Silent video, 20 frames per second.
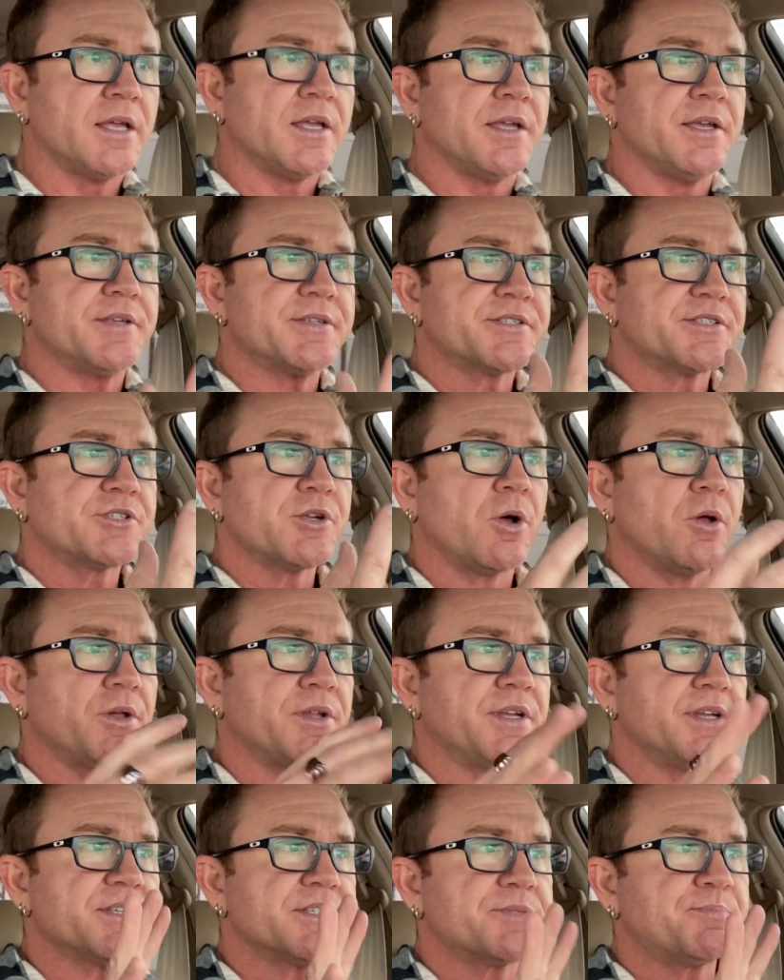His soul
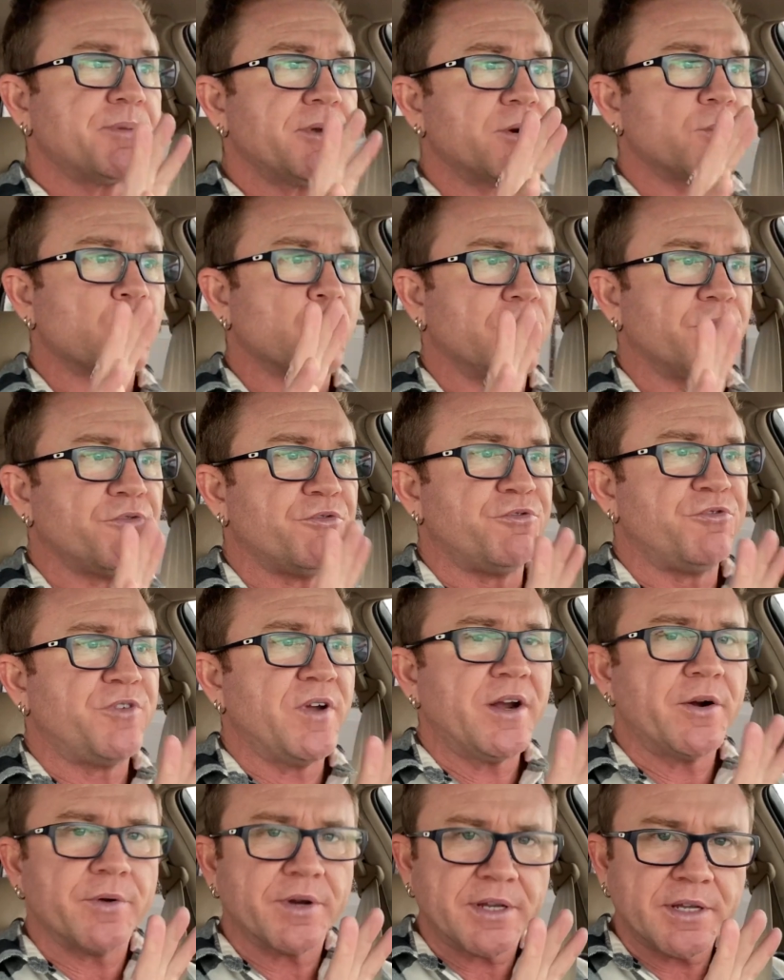and his spirit were
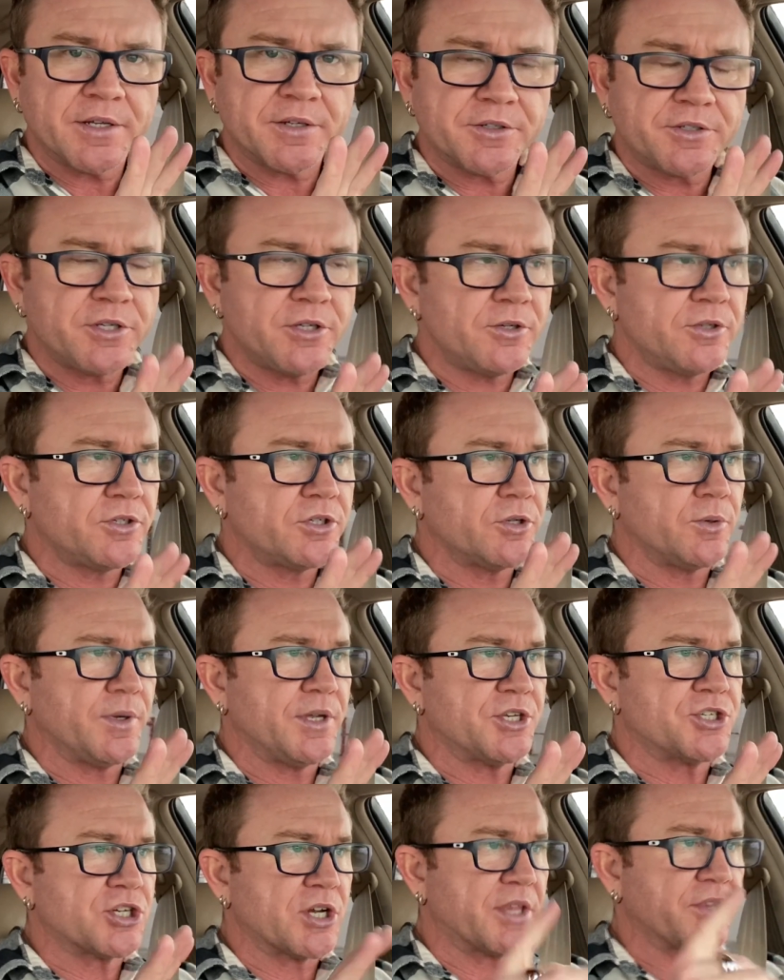very in tune to
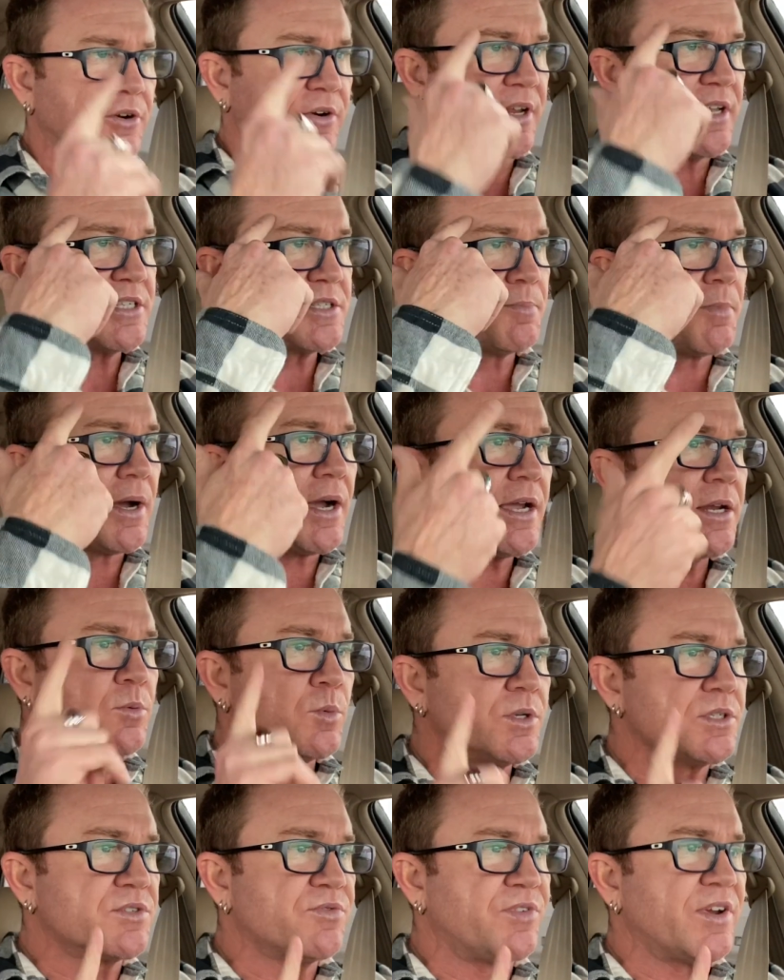each other. His mind
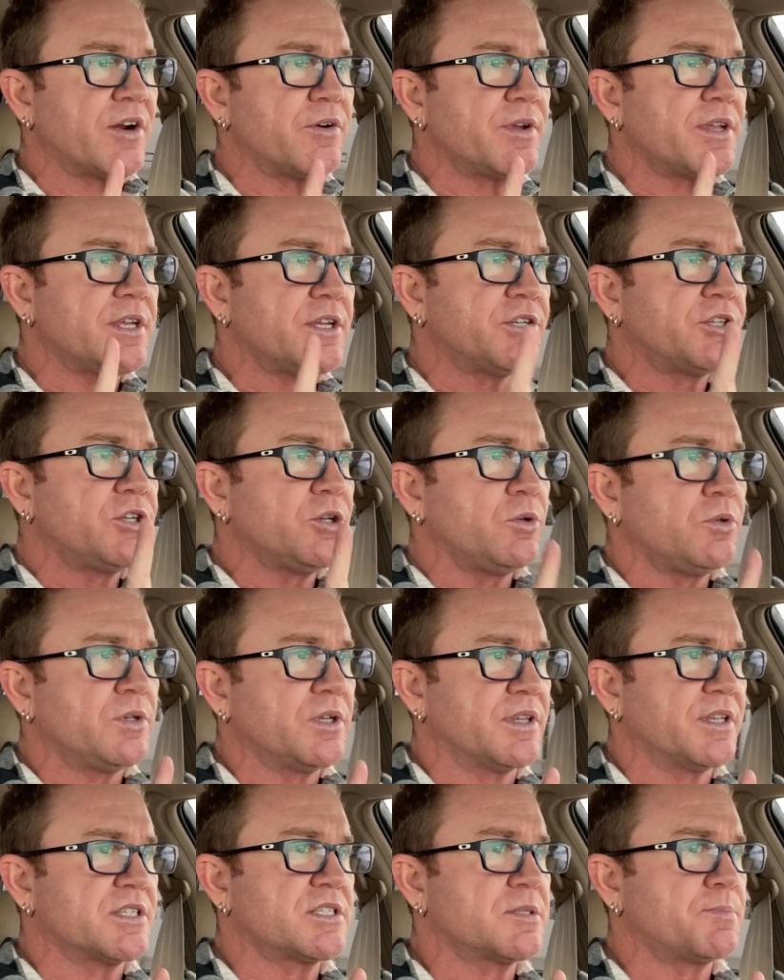was very in tune to
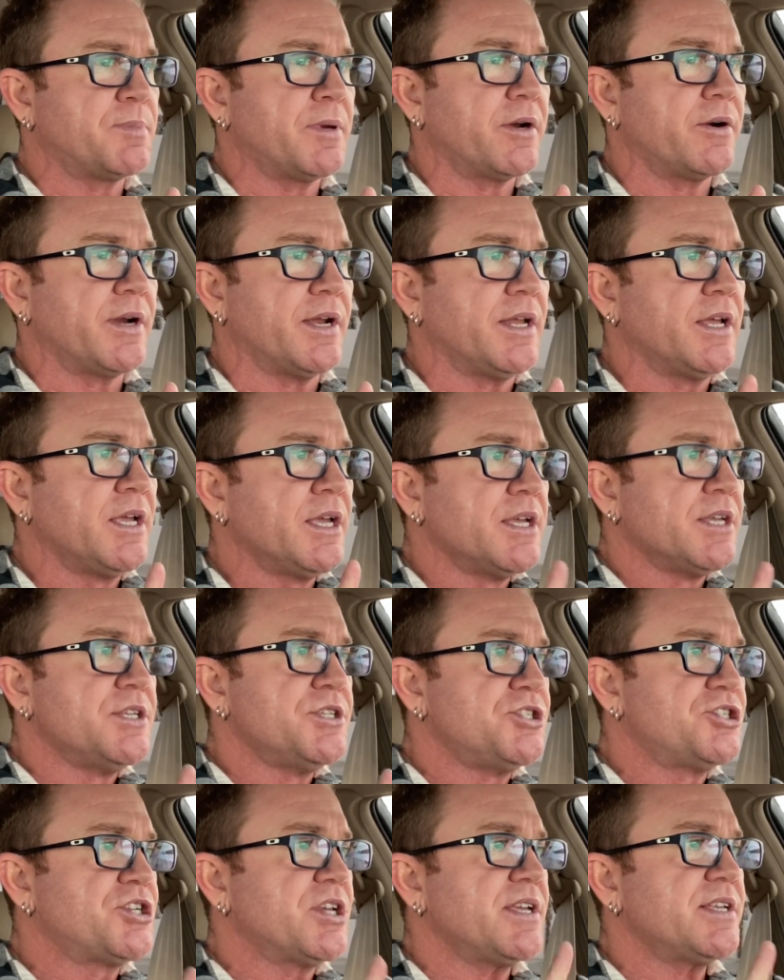the spirit.
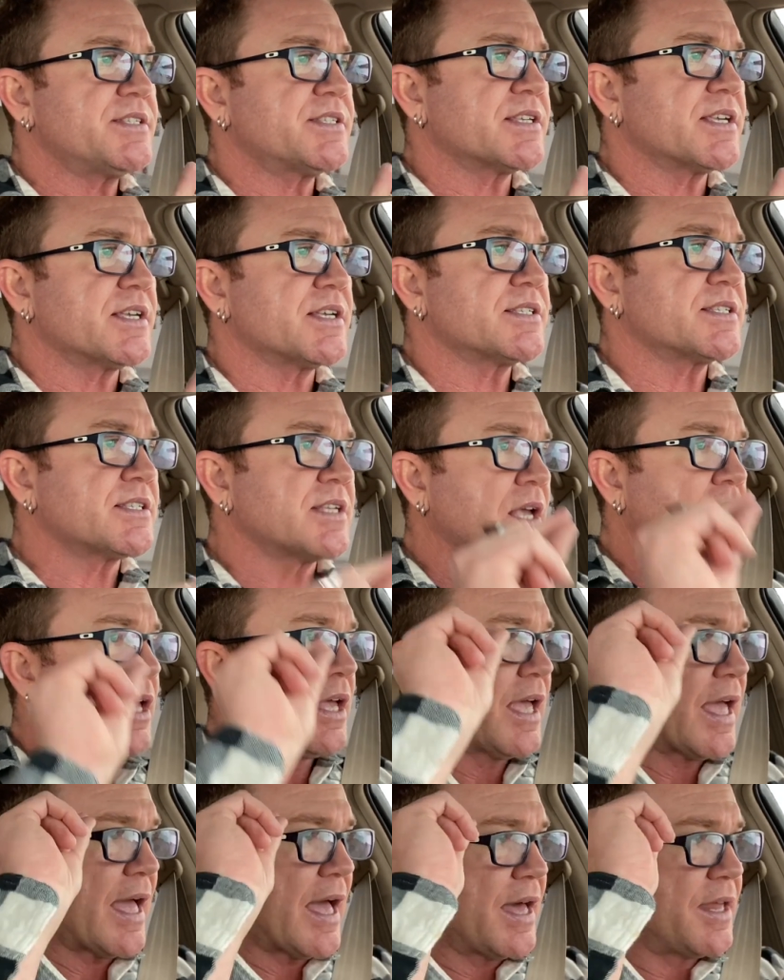Jesus
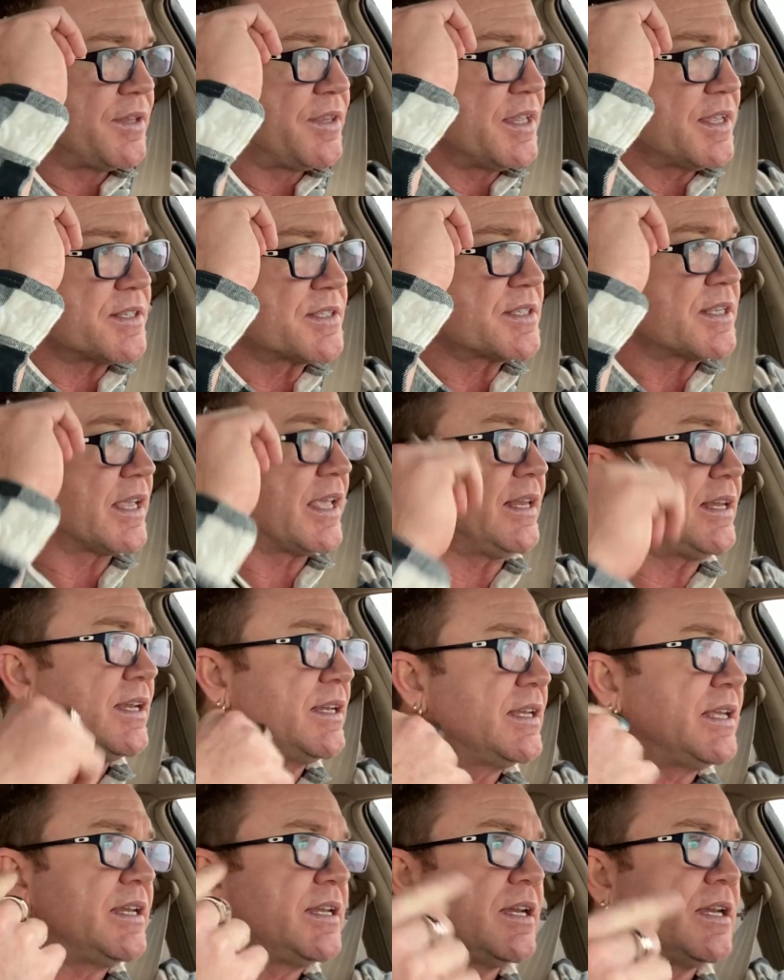had this, he didn't
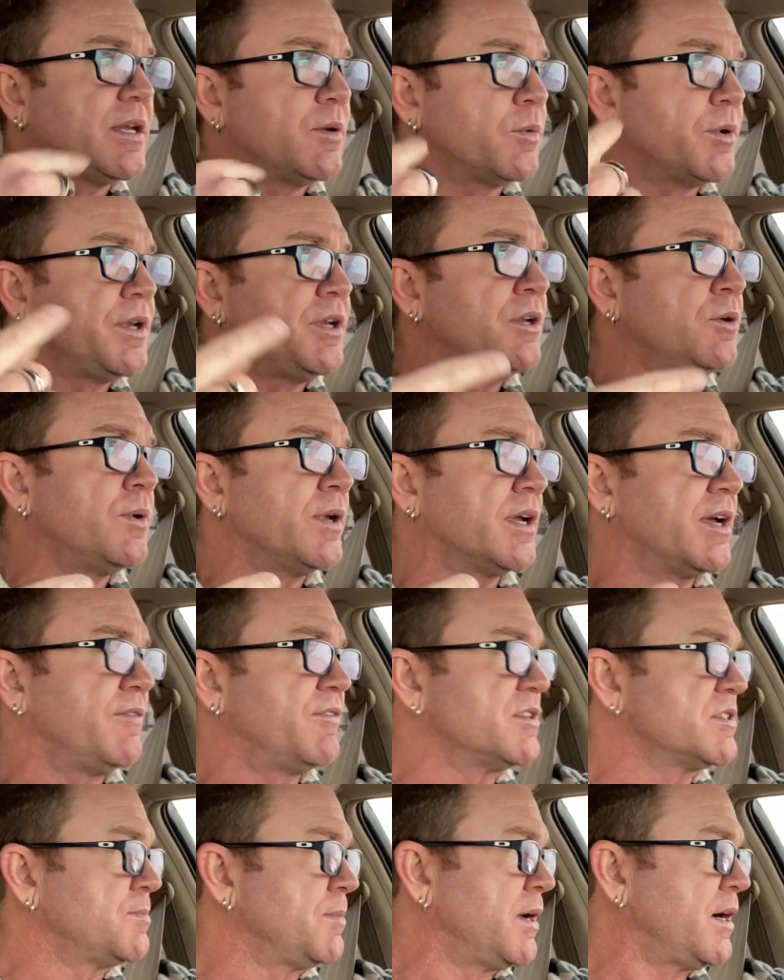need any renewing of
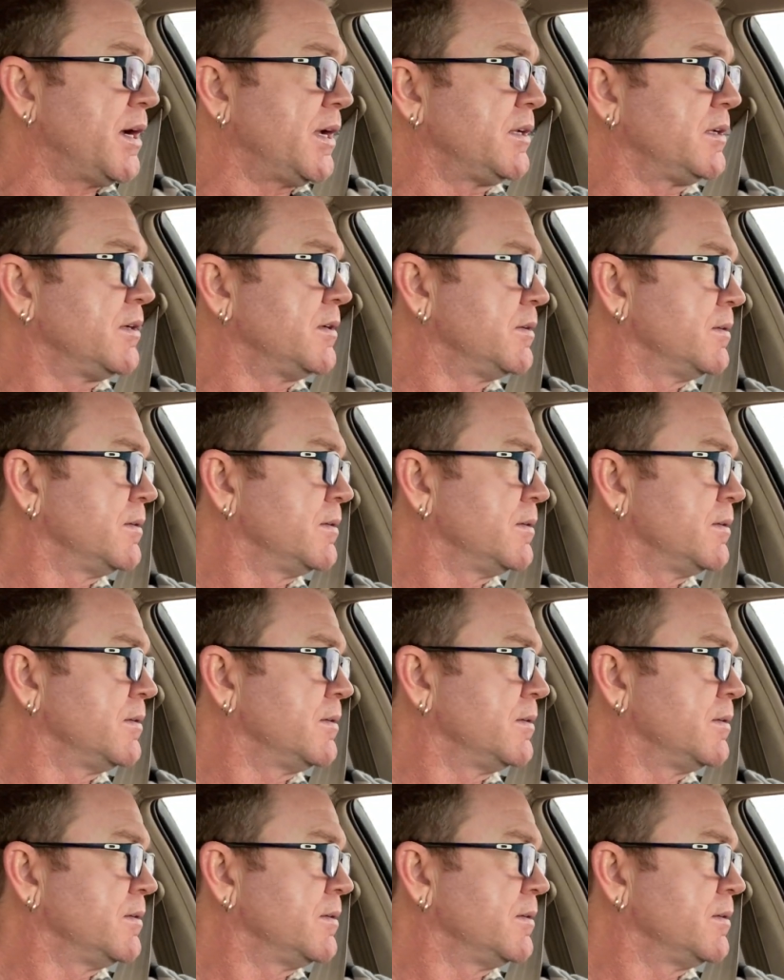his mind.